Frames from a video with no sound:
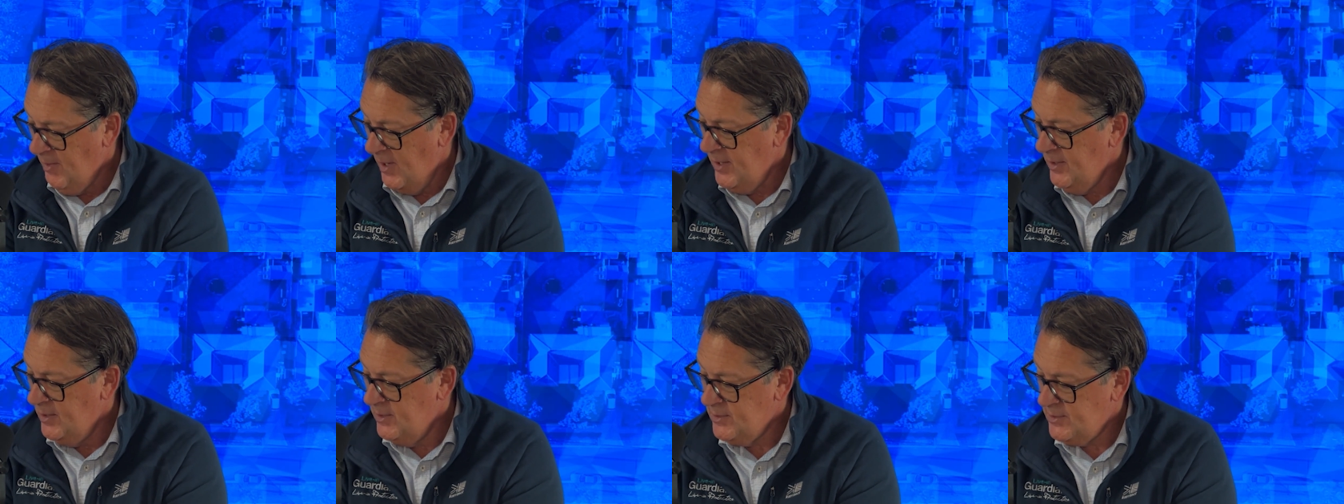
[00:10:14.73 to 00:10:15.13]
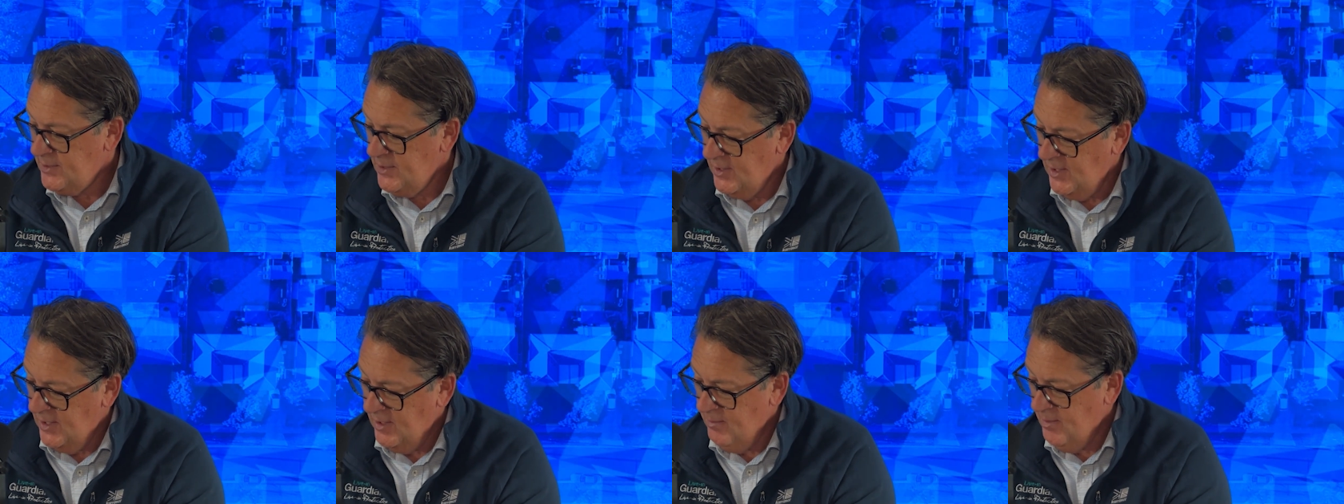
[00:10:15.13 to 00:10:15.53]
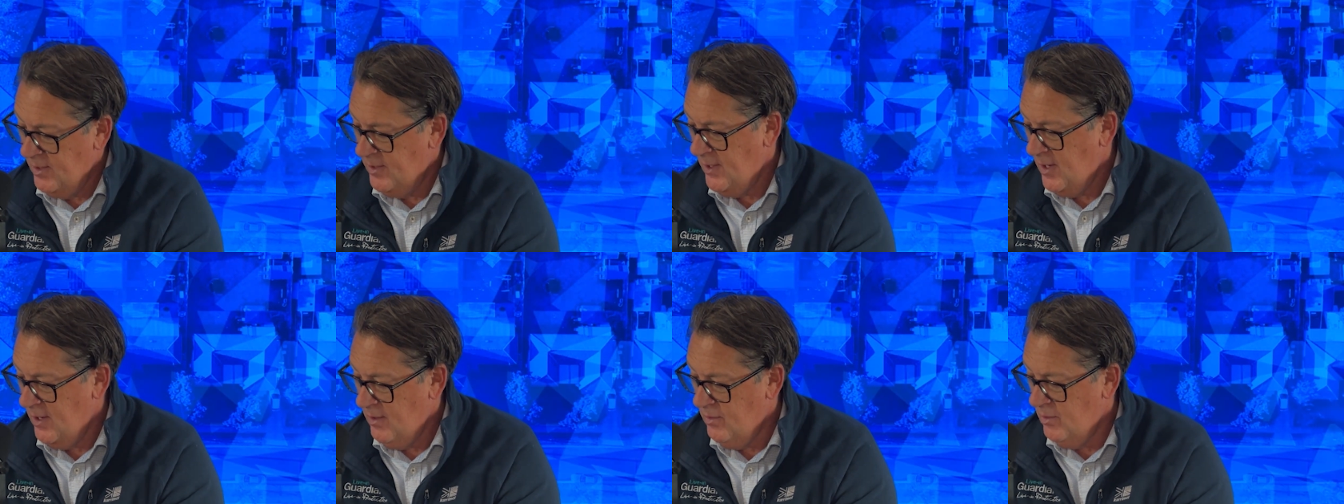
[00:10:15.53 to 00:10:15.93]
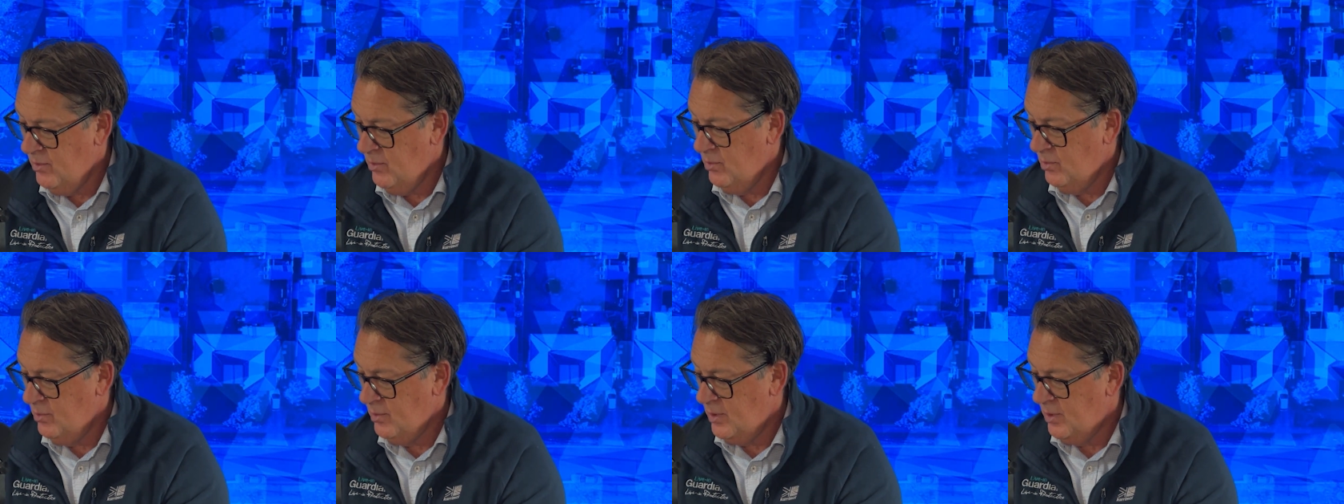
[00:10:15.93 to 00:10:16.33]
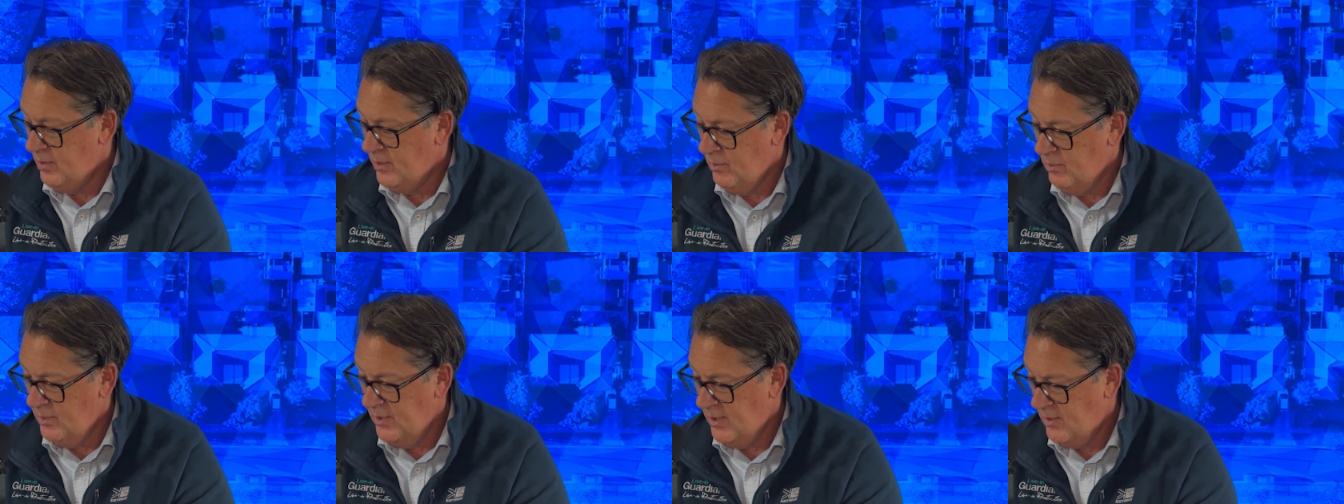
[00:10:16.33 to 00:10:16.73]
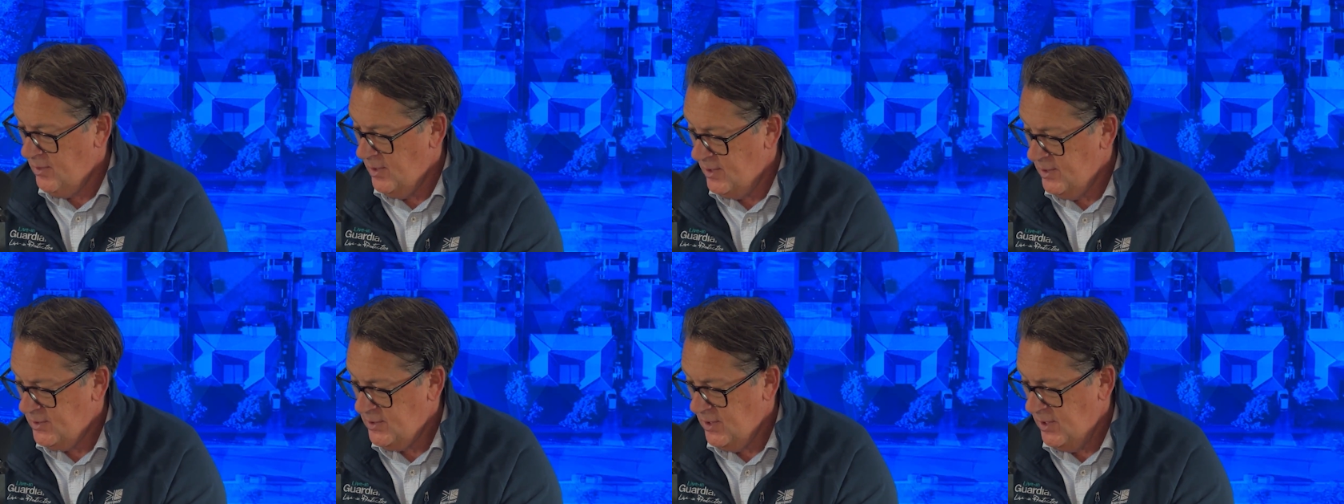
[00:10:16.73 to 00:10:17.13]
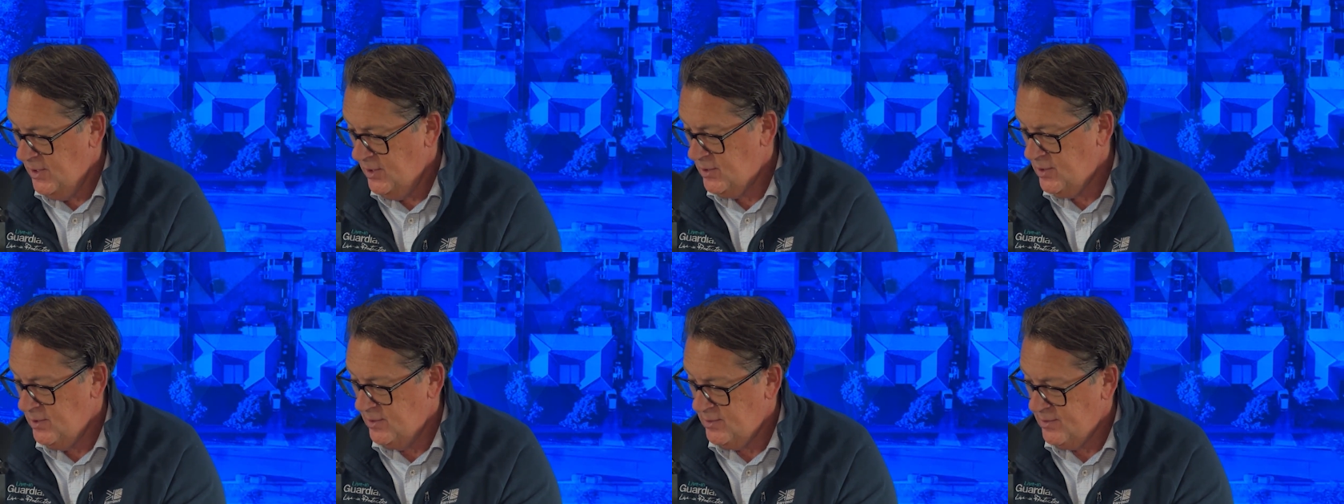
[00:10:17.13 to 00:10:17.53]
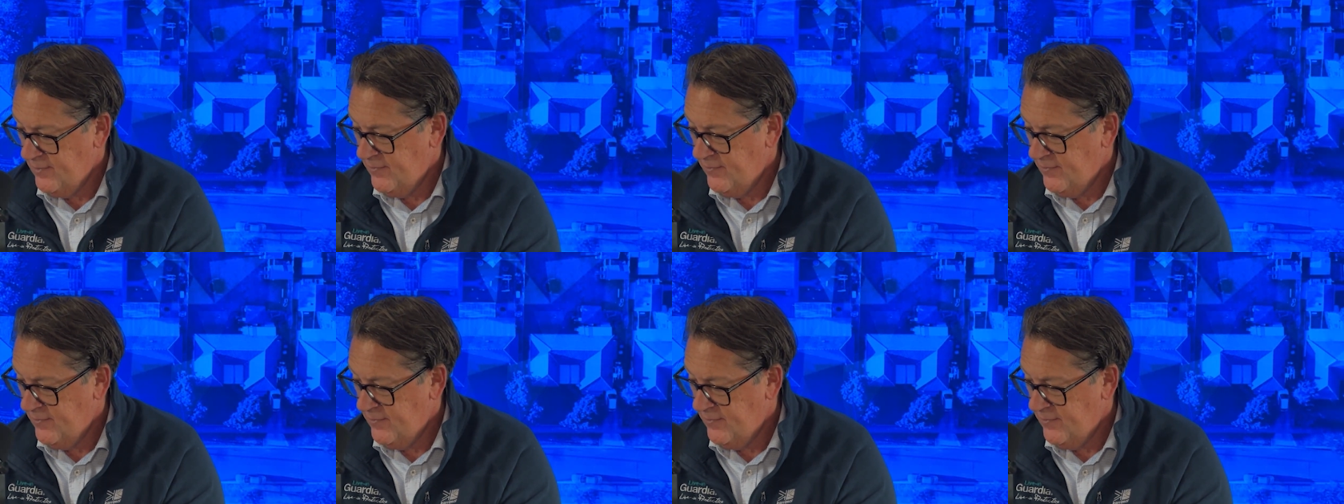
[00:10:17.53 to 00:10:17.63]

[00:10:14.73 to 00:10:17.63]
maintenance team, and they're all got the accreditations.